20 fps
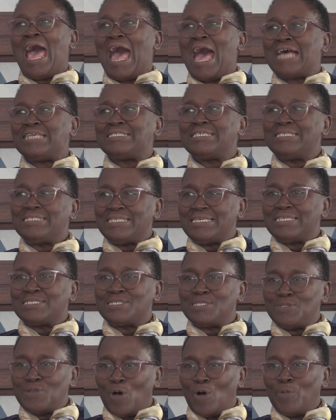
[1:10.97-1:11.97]
As it is
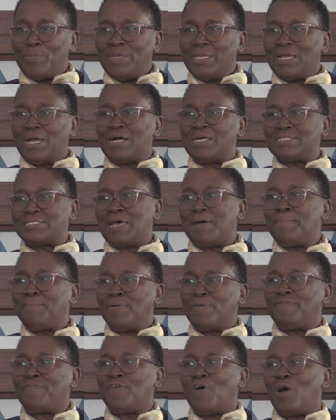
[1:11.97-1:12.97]
now, because I'm
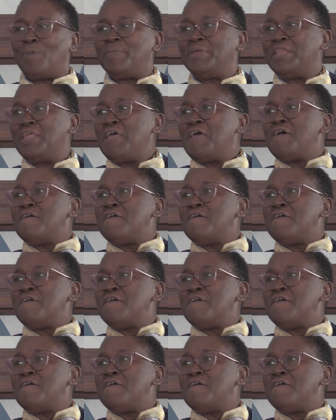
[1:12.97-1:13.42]
performing